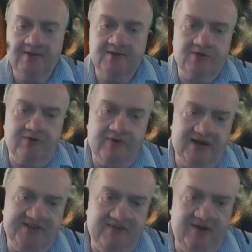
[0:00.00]
So
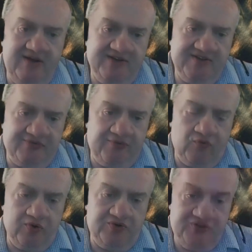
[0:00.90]
reactivity is a
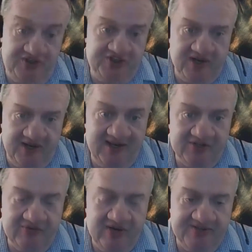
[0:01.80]
form, teaching
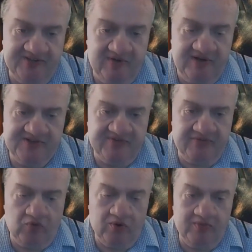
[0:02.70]
against reactivity is a
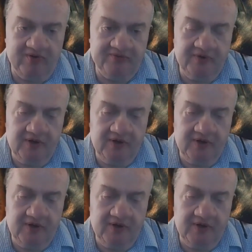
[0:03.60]
form of